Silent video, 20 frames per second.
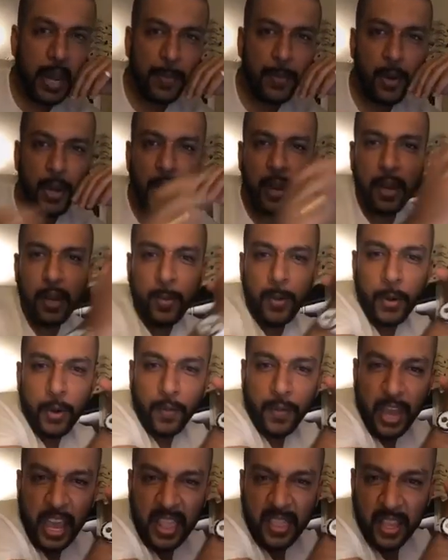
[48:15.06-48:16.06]
Time to get a little
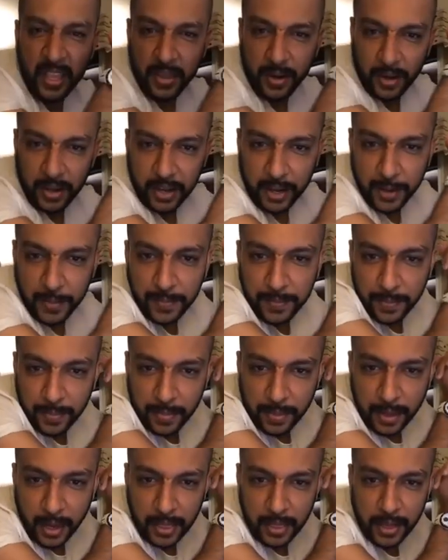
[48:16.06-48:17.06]
bit of Hindi talk,
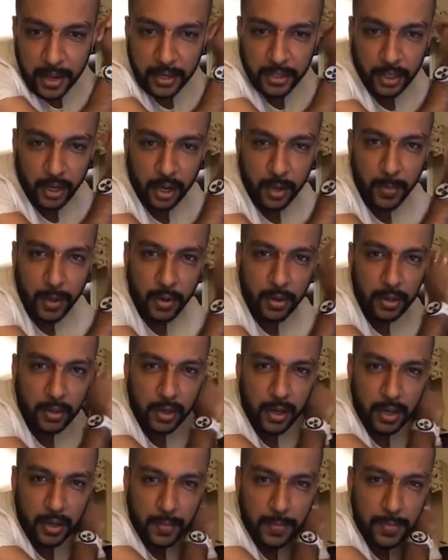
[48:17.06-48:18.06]
and then talk about.
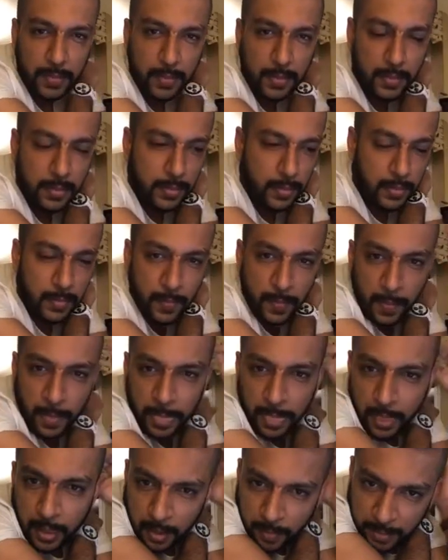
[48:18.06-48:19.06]

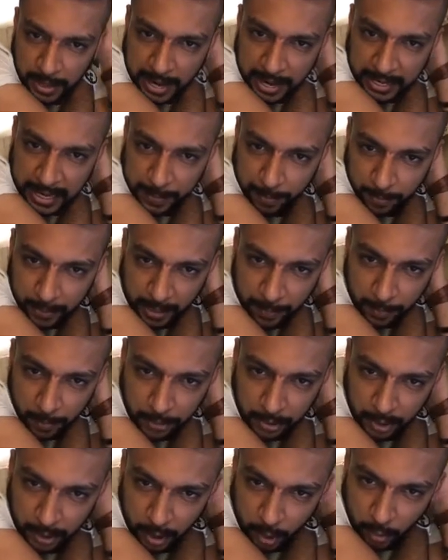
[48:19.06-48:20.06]
But yeah, keep
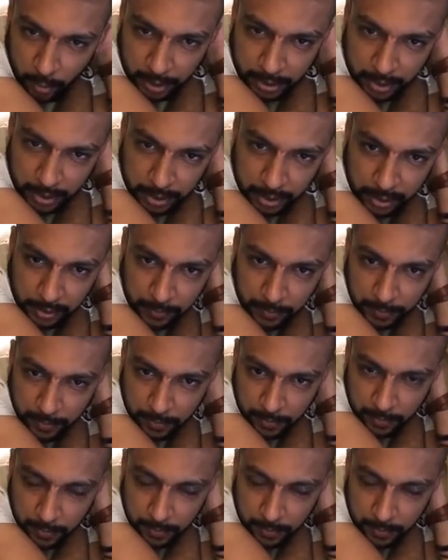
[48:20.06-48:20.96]
posting your questions.